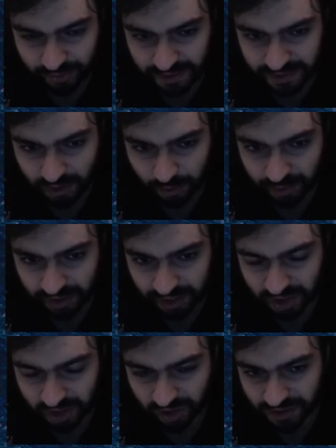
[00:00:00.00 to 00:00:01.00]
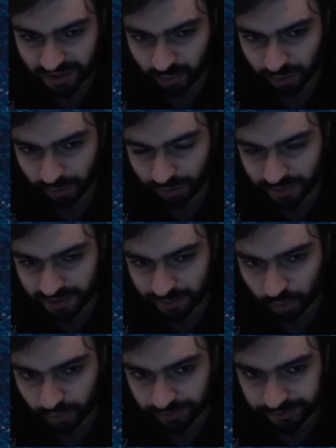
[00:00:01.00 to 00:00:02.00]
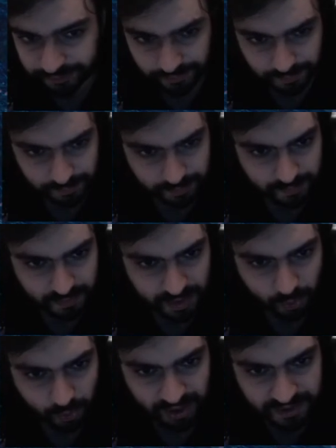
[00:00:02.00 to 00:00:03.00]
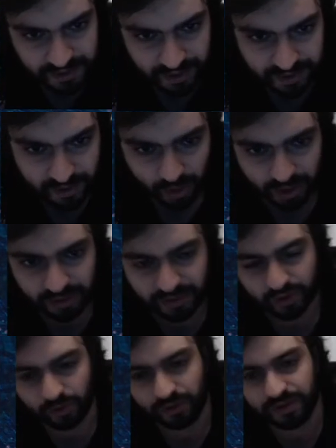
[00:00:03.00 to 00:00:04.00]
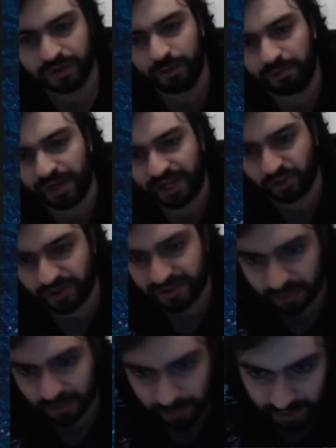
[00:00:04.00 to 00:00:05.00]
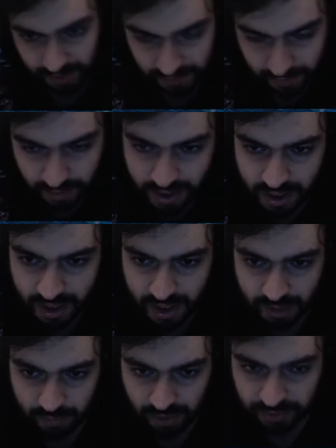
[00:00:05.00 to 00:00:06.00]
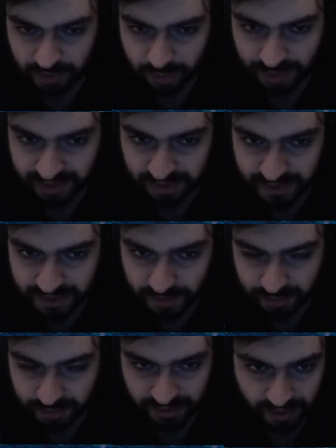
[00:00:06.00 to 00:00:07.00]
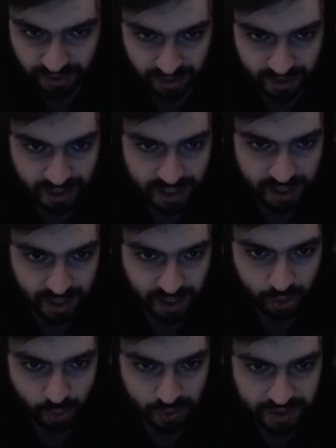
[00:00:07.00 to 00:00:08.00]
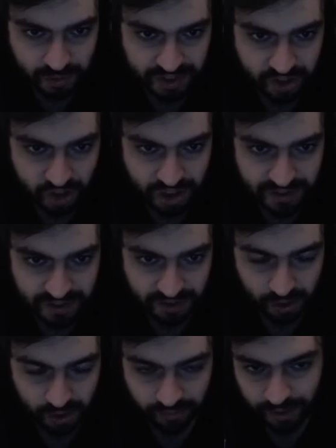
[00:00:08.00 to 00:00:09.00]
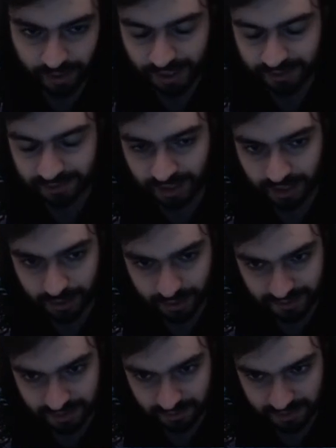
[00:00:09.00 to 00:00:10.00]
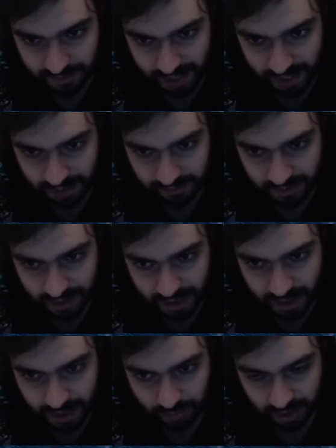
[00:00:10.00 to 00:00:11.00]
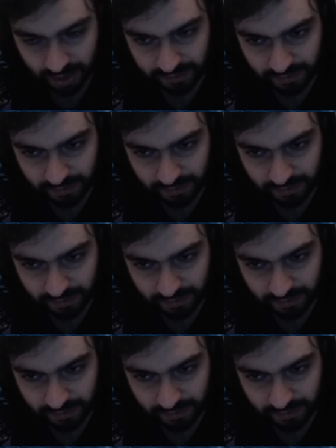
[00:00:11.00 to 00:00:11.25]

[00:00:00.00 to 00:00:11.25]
complications with this move. Queen a6, black should still be better, but much better is simply taking. I know, Swiss cheese and all of that, yeah, that seems bad, but